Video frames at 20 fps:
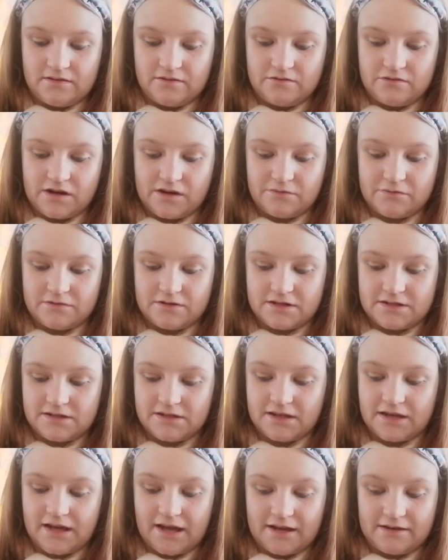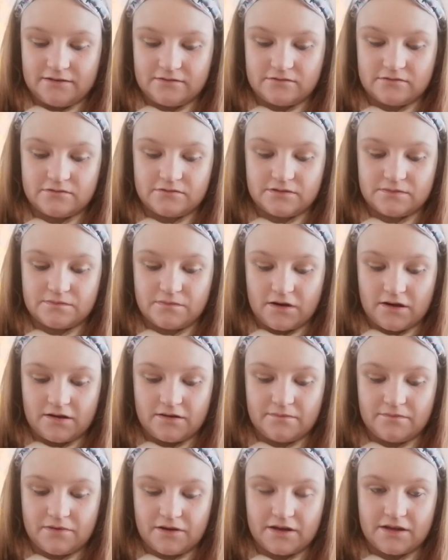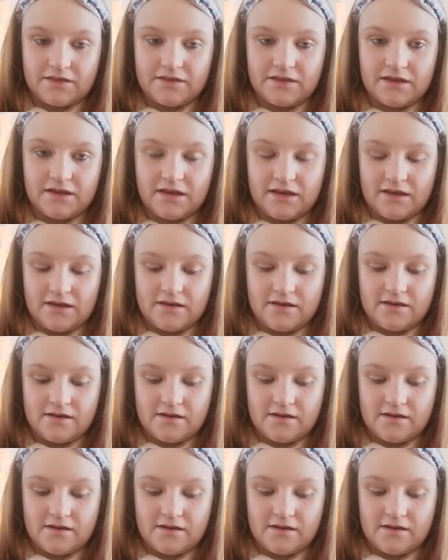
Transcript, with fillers: Tribal Desert Candles by, by the